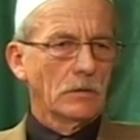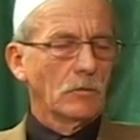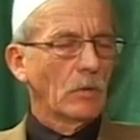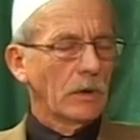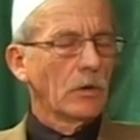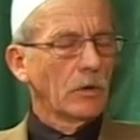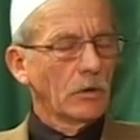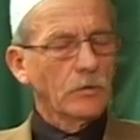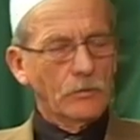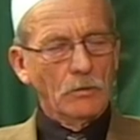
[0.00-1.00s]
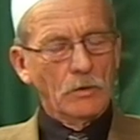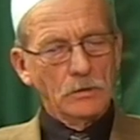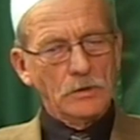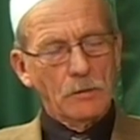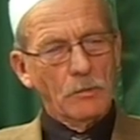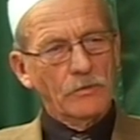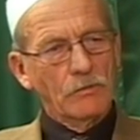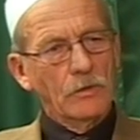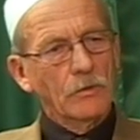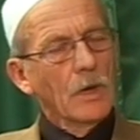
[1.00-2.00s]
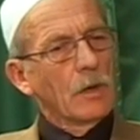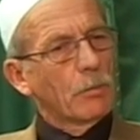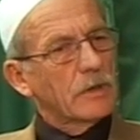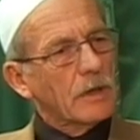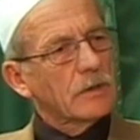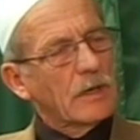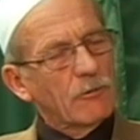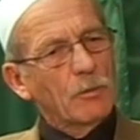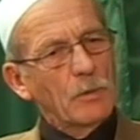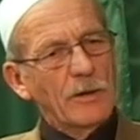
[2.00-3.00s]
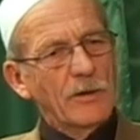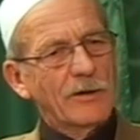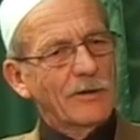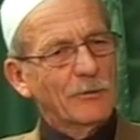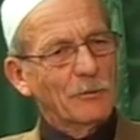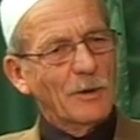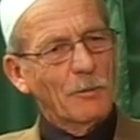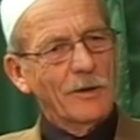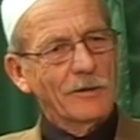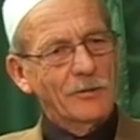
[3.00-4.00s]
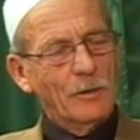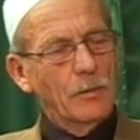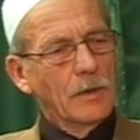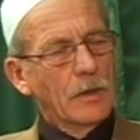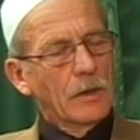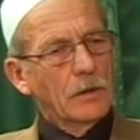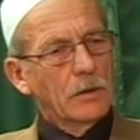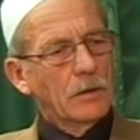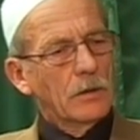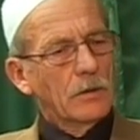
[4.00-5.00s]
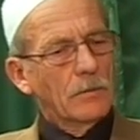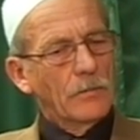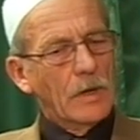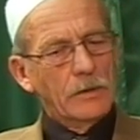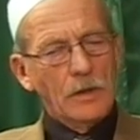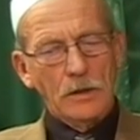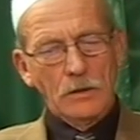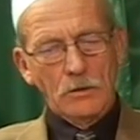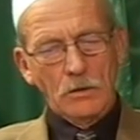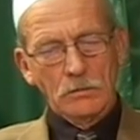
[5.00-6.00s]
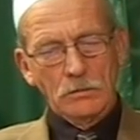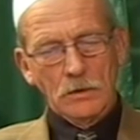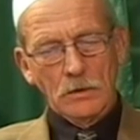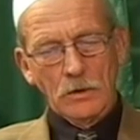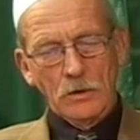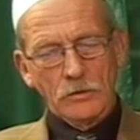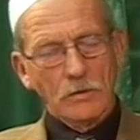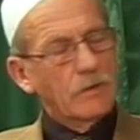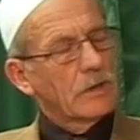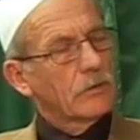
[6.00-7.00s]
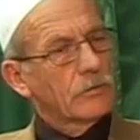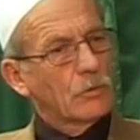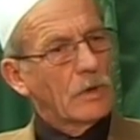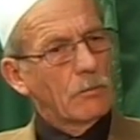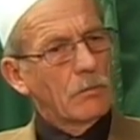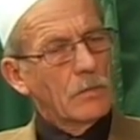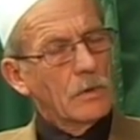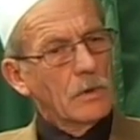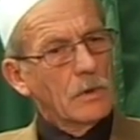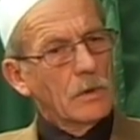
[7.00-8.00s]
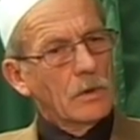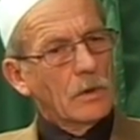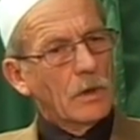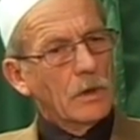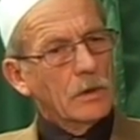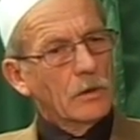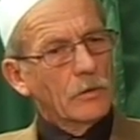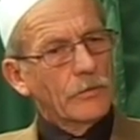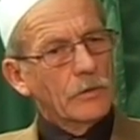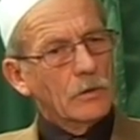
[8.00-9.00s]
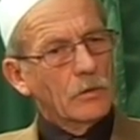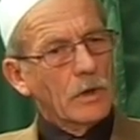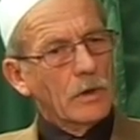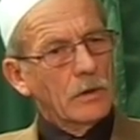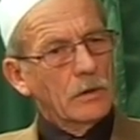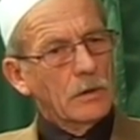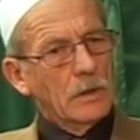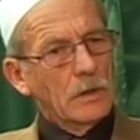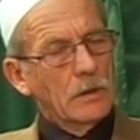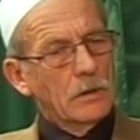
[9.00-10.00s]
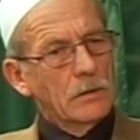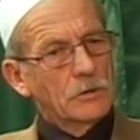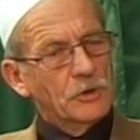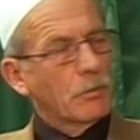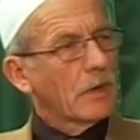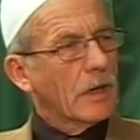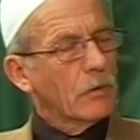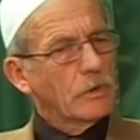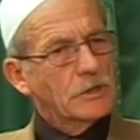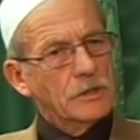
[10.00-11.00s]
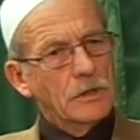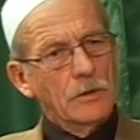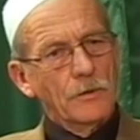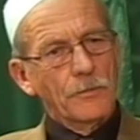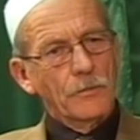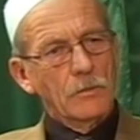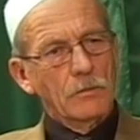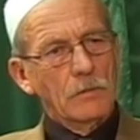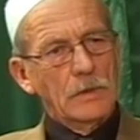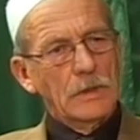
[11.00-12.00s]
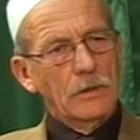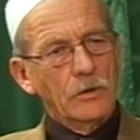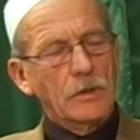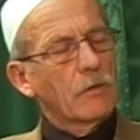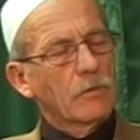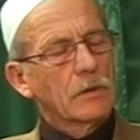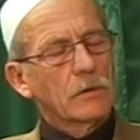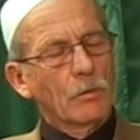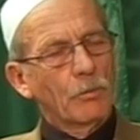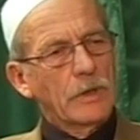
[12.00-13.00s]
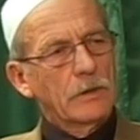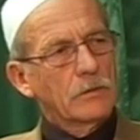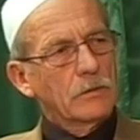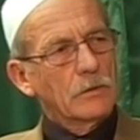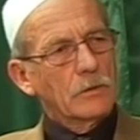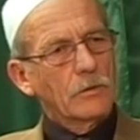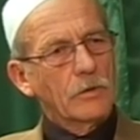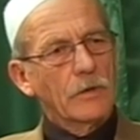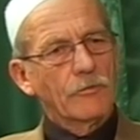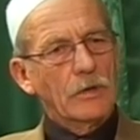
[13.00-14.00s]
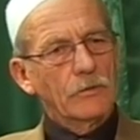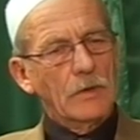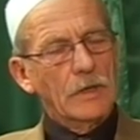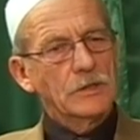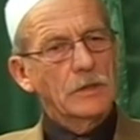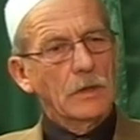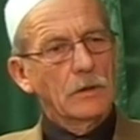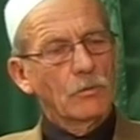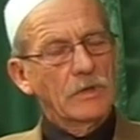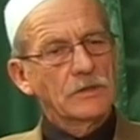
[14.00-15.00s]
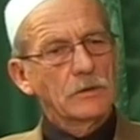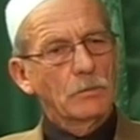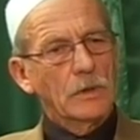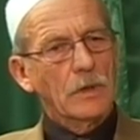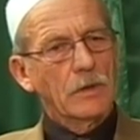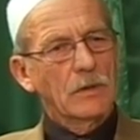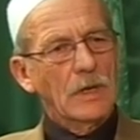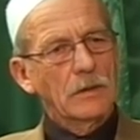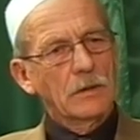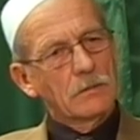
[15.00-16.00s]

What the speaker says: well, not so long time afterwards. But he had given me the address of Kamal Saib, and I wrote a lot of letters to him. I got the Quran in German language. We did not have a complete Quran translation in Norwegian, but I read